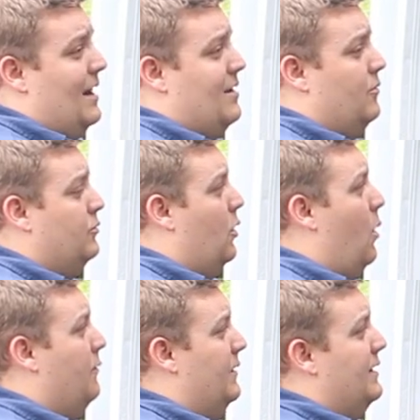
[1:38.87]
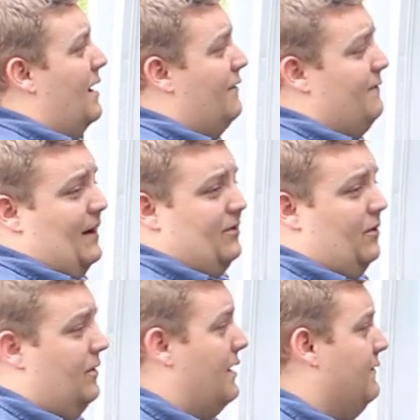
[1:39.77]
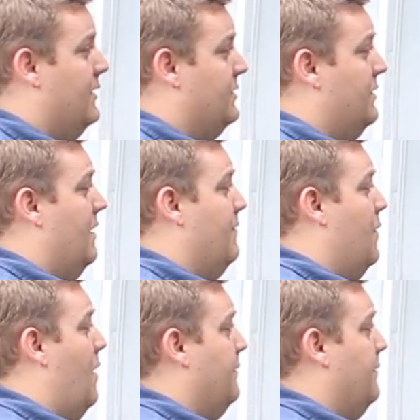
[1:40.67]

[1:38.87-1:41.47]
at night to hopefully not affect their night vision